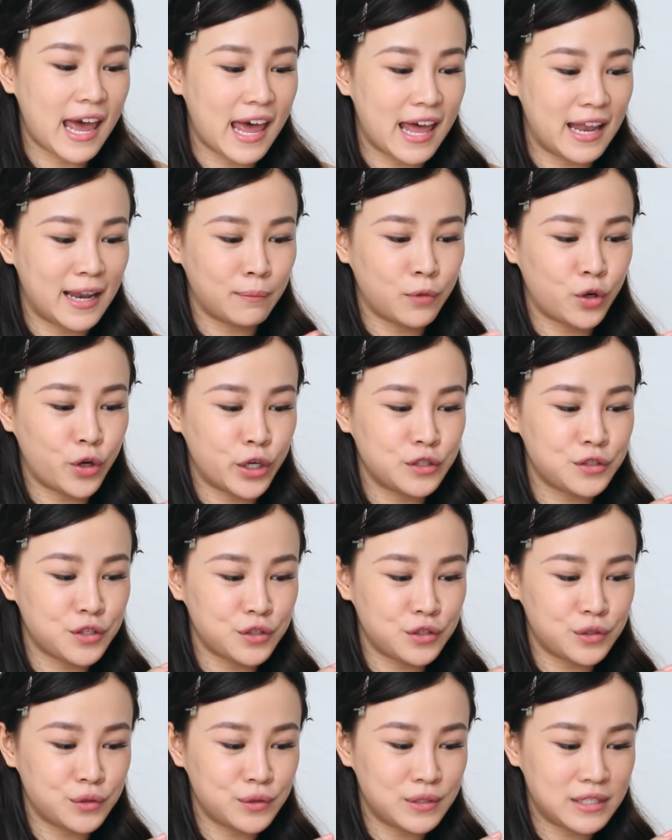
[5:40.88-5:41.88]
and I'm going
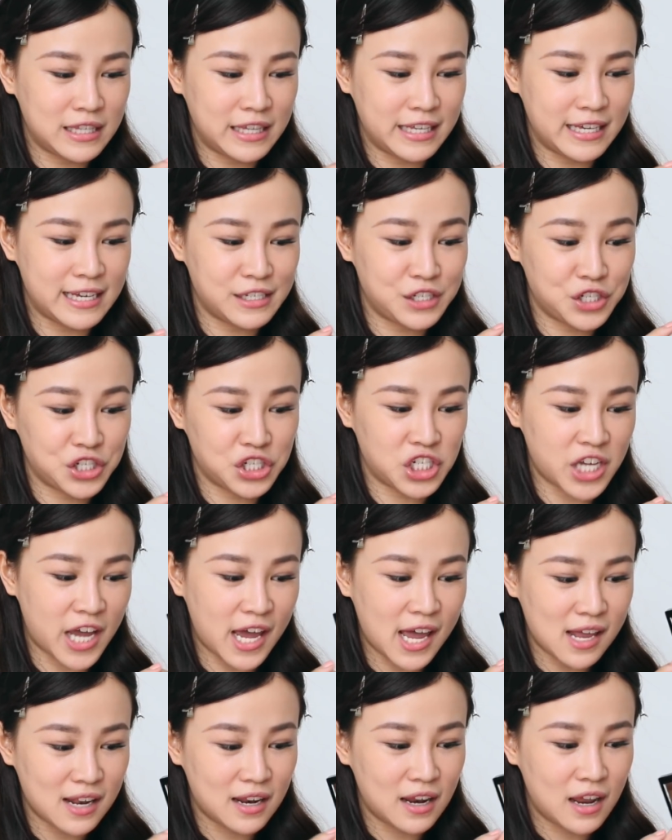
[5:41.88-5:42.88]
to use this
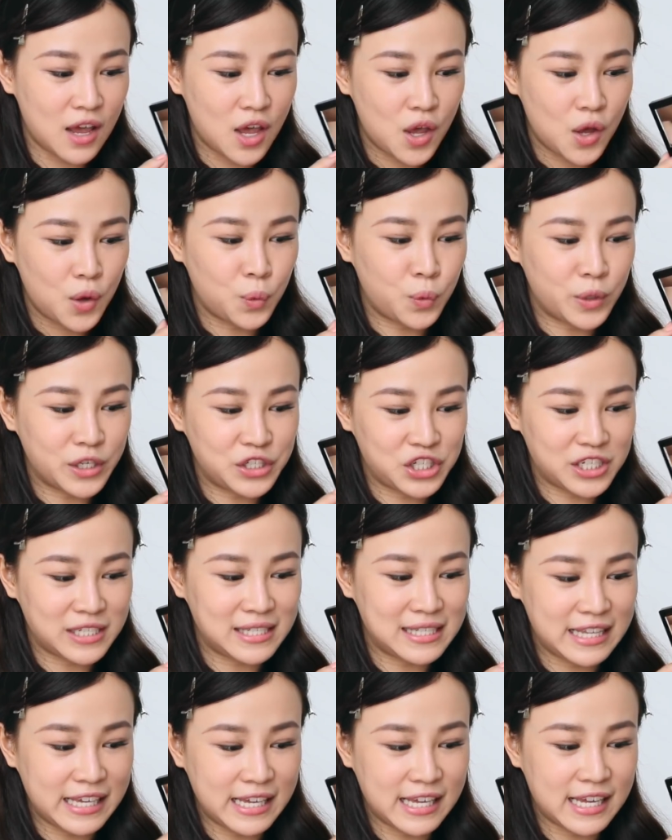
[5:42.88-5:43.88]
shade, which
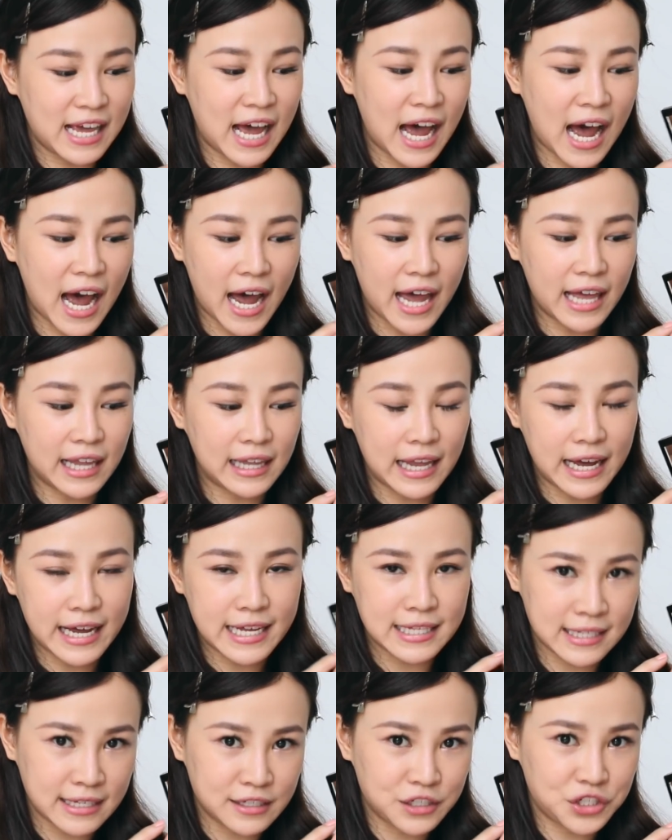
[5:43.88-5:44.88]
is the
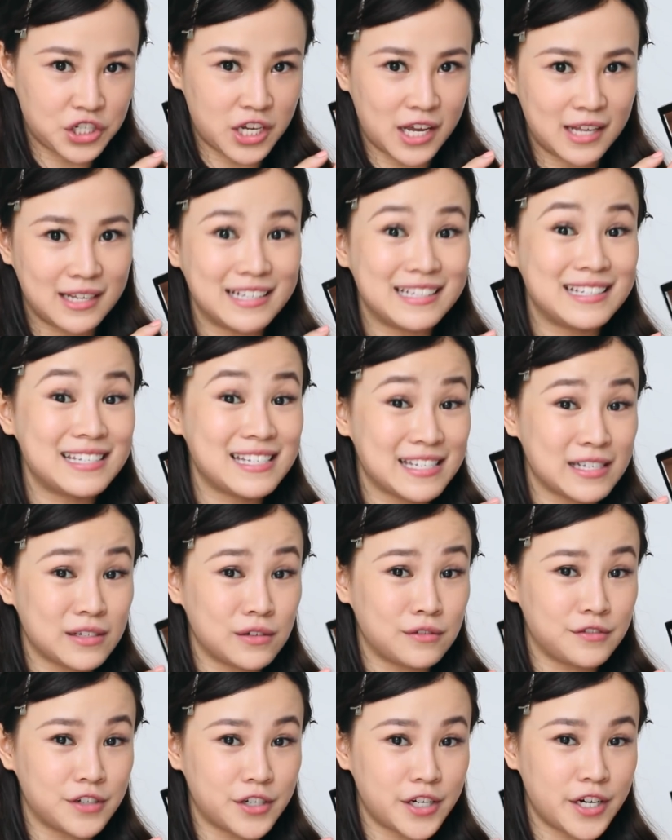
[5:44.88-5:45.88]
highlight shade in
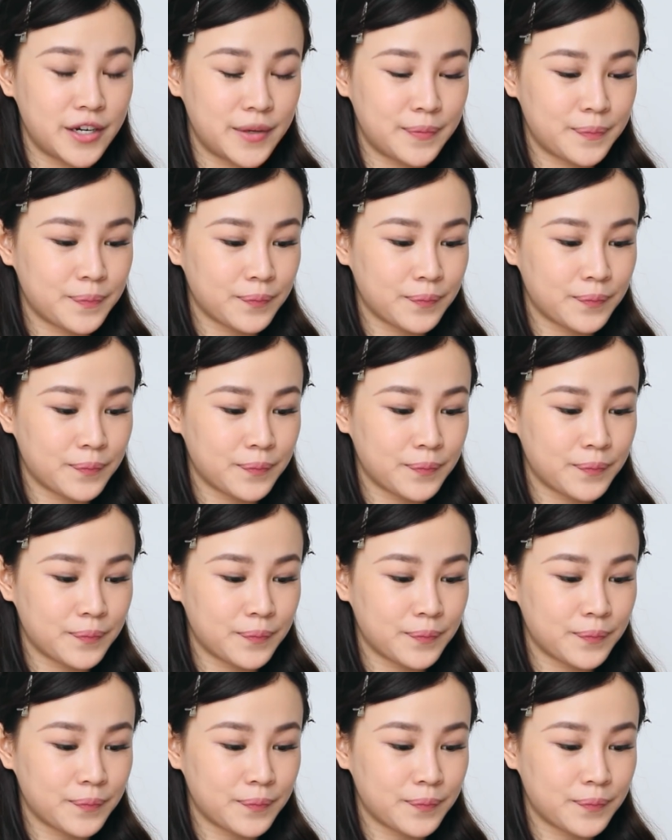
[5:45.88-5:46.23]
silver.